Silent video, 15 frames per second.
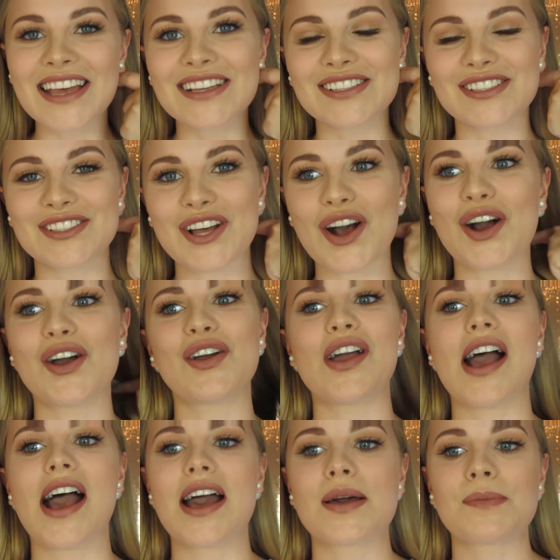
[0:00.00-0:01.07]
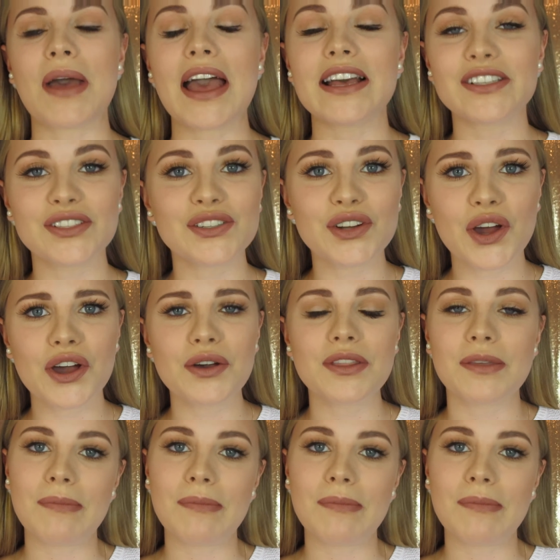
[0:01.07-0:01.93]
So as you know,